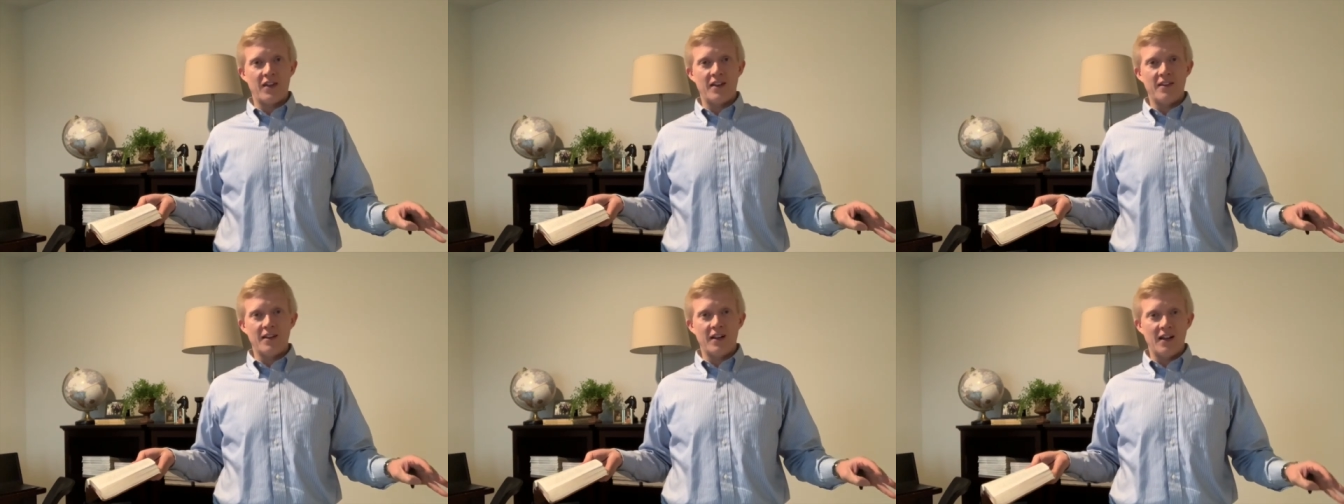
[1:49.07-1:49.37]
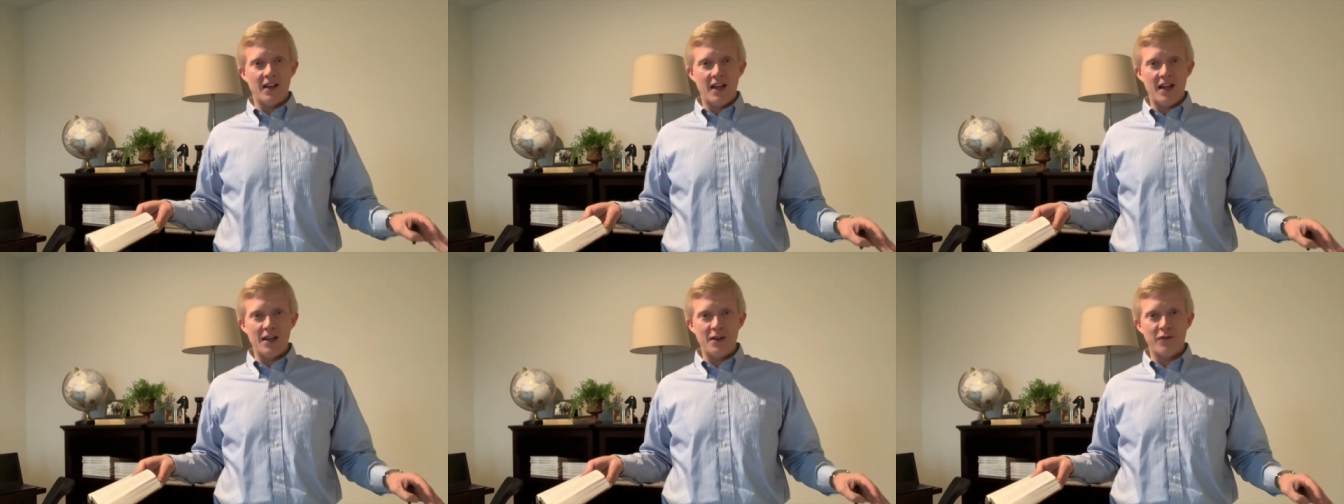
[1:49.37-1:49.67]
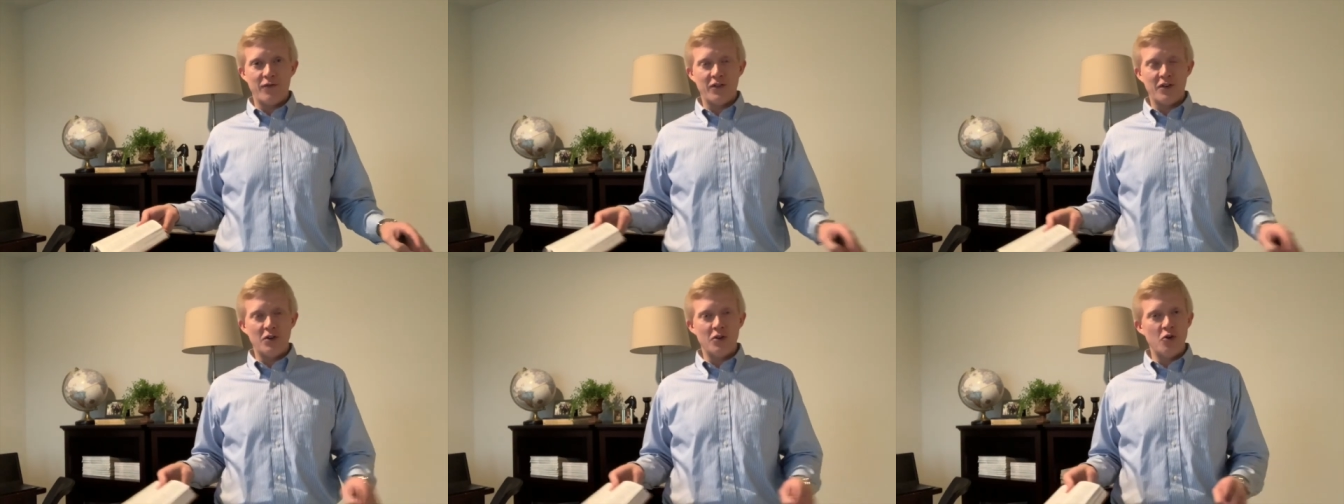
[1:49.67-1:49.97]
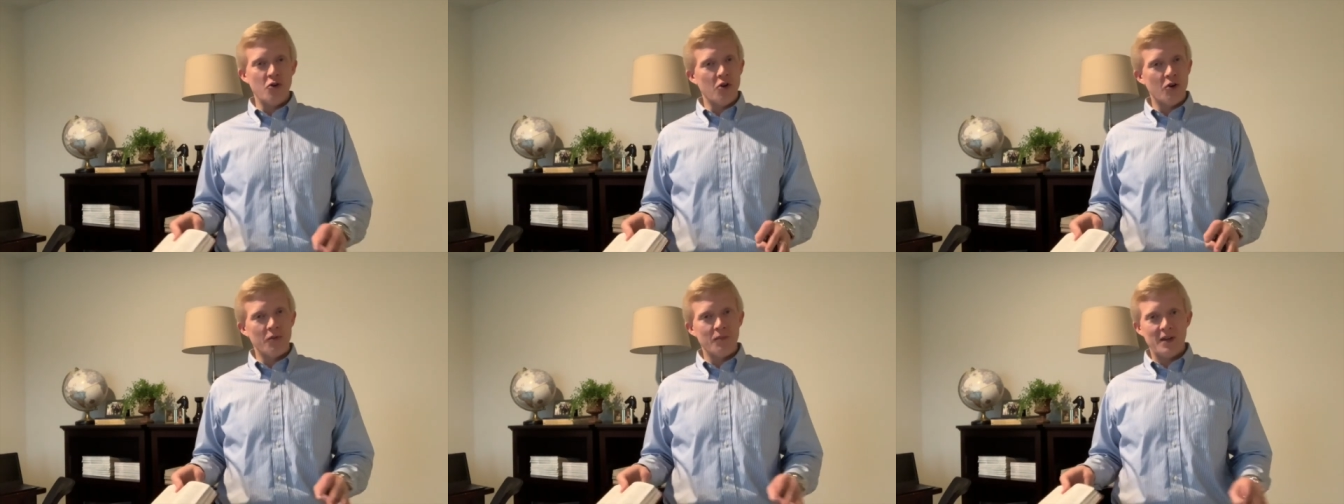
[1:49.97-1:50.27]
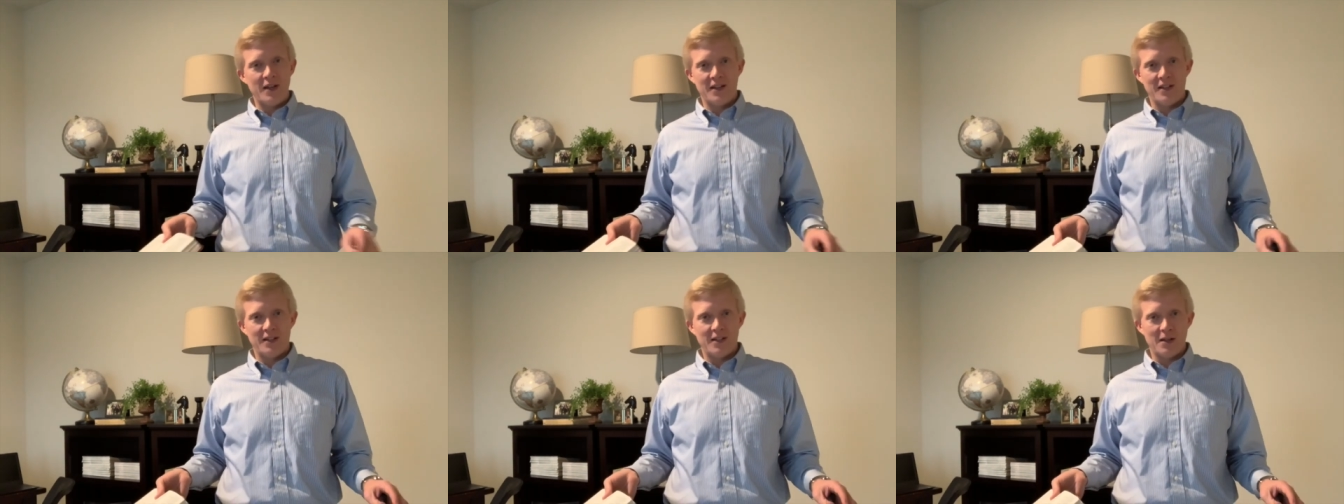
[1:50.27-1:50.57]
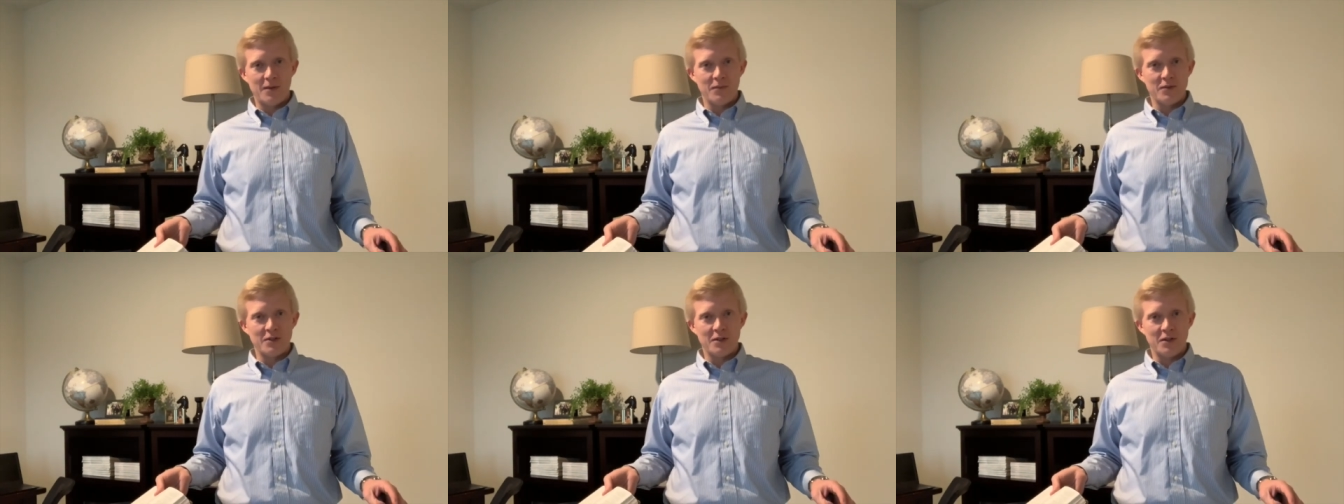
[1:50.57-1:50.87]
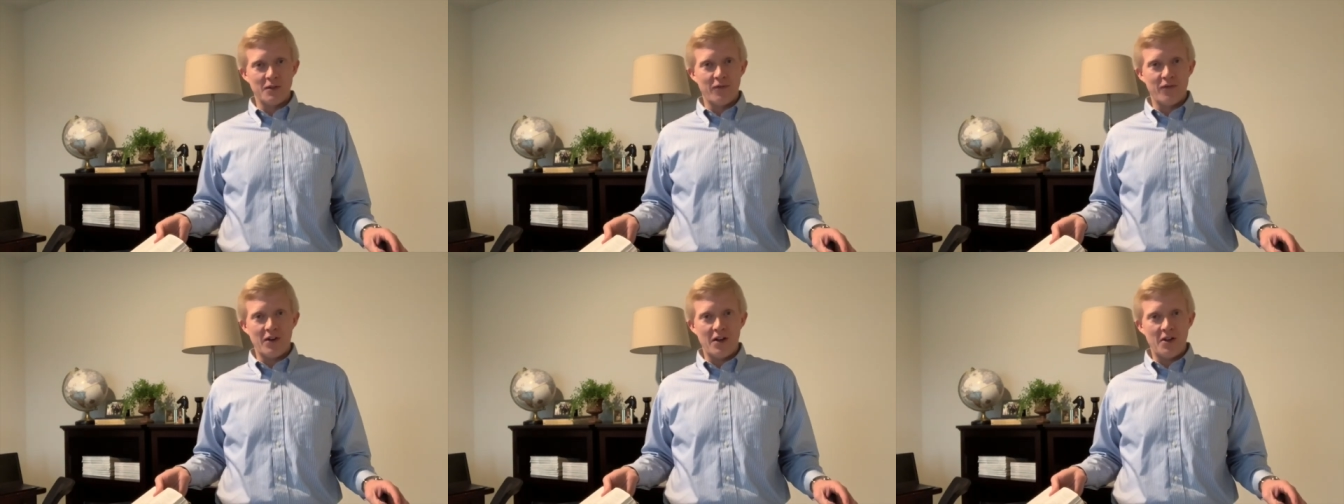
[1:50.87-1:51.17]
and the life, and no man comes to
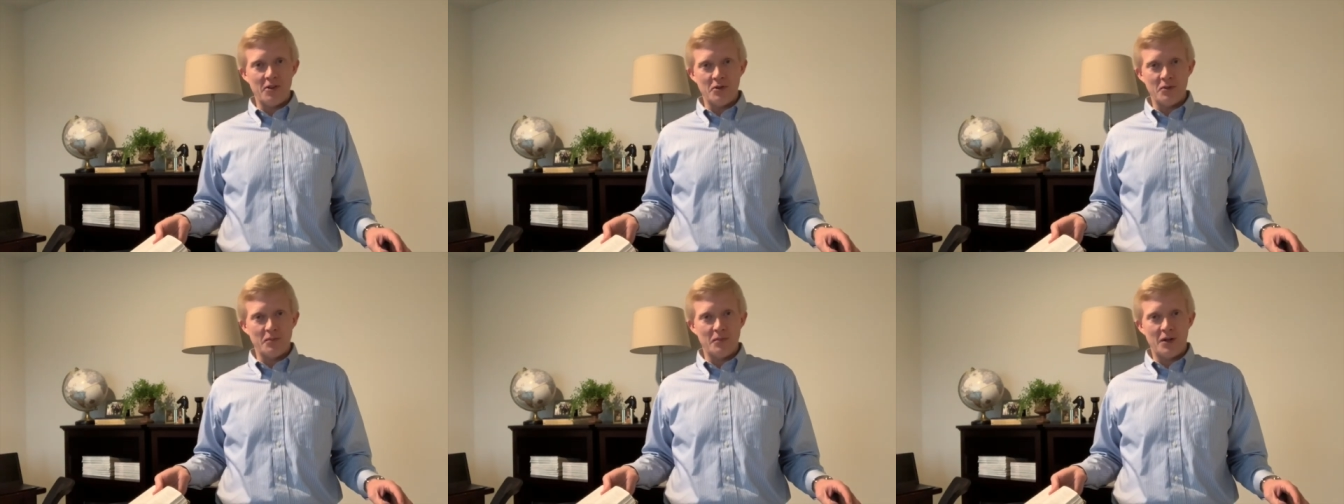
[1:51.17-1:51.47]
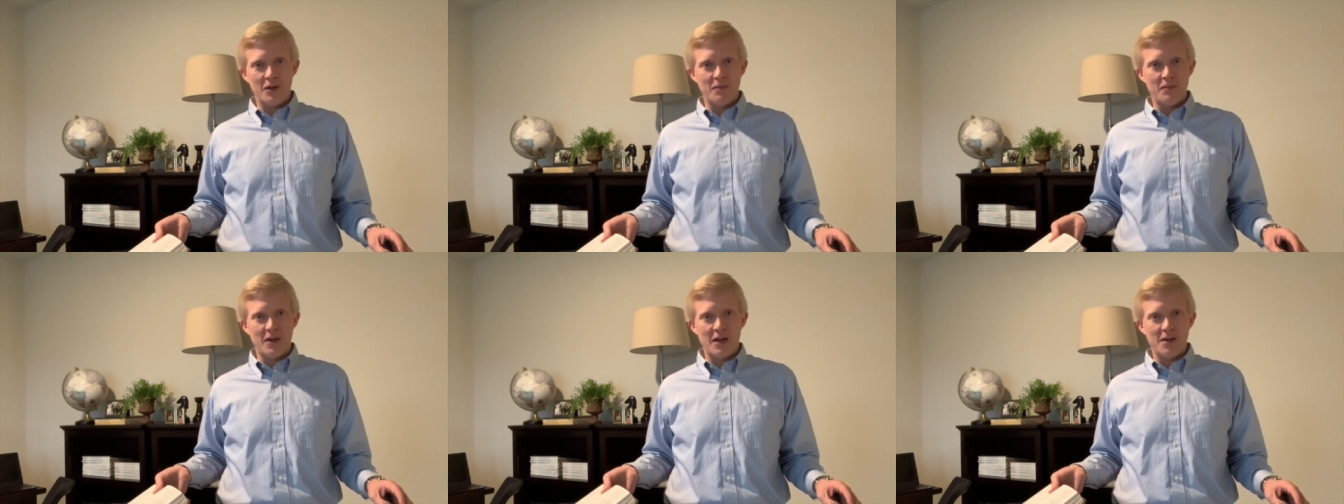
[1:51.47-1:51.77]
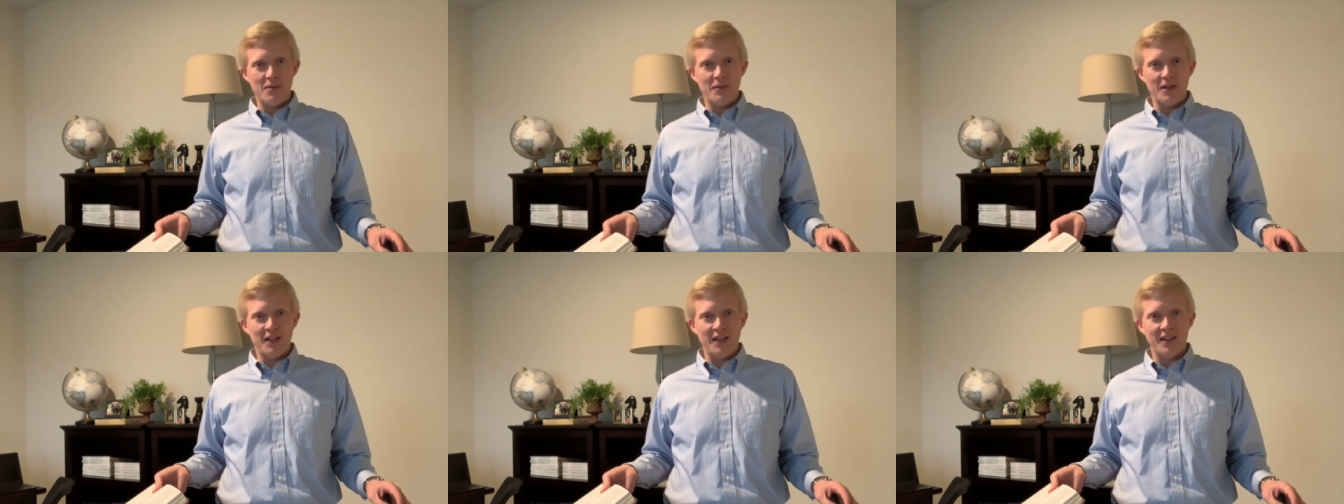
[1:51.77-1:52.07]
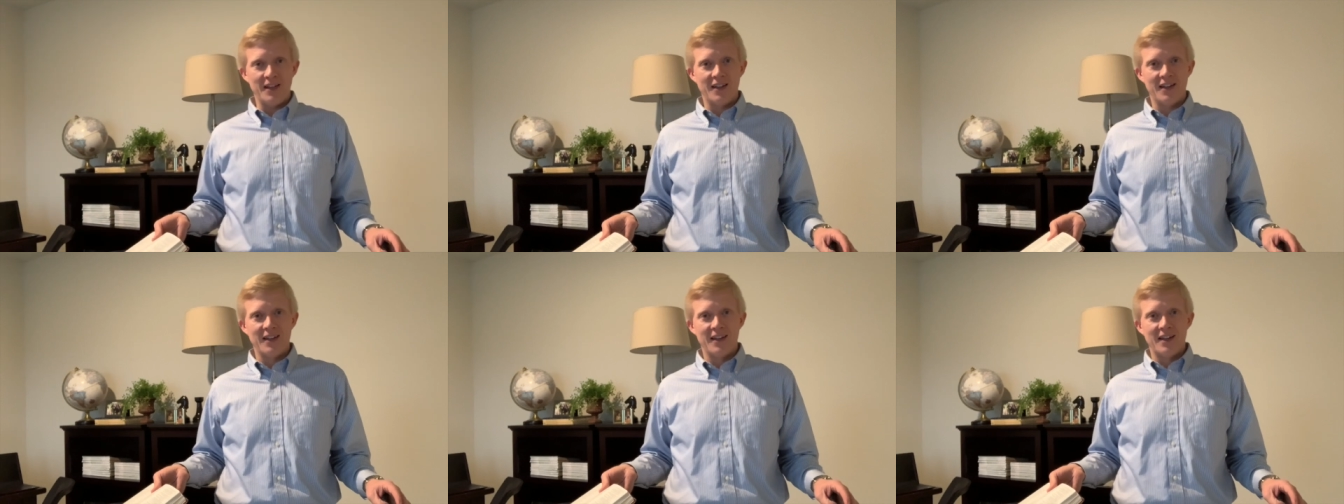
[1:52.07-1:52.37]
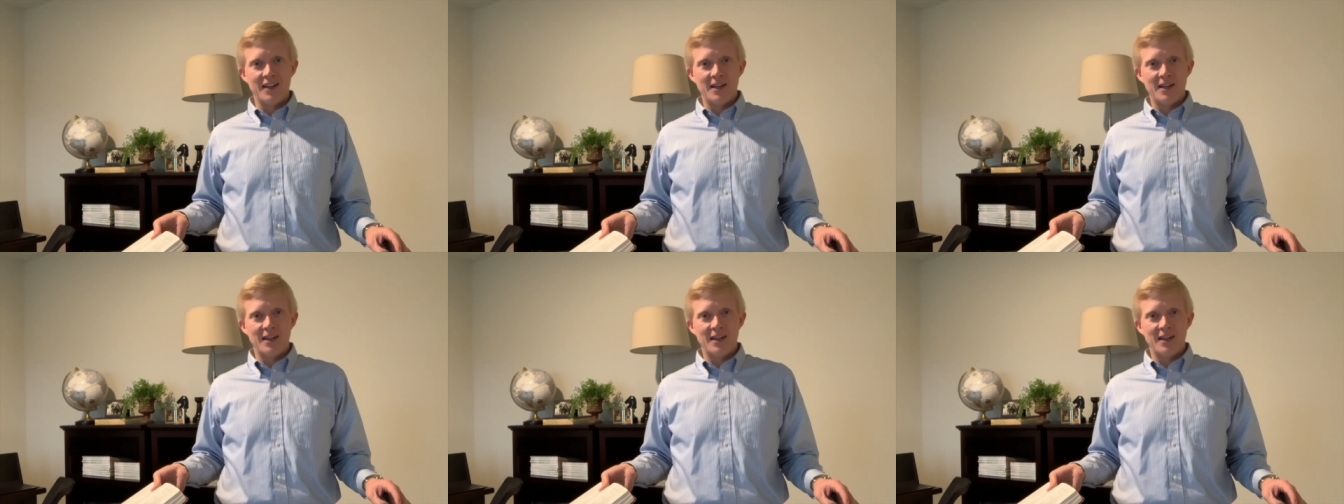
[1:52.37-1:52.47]
the Father but by me.